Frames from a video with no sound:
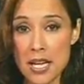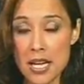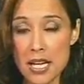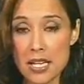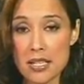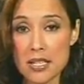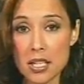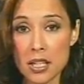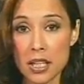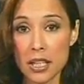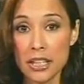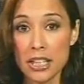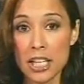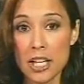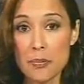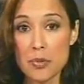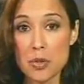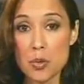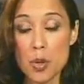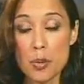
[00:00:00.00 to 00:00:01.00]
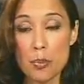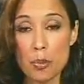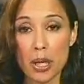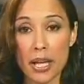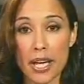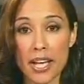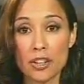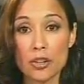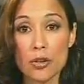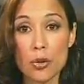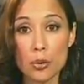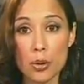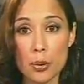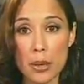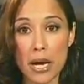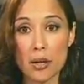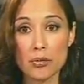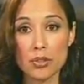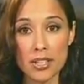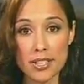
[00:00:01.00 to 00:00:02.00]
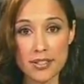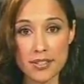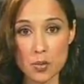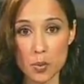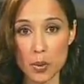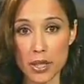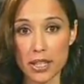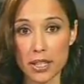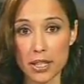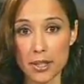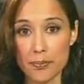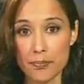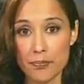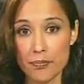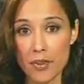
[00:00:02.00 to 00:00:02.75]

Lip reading: as clean-ups were planned throughout next week.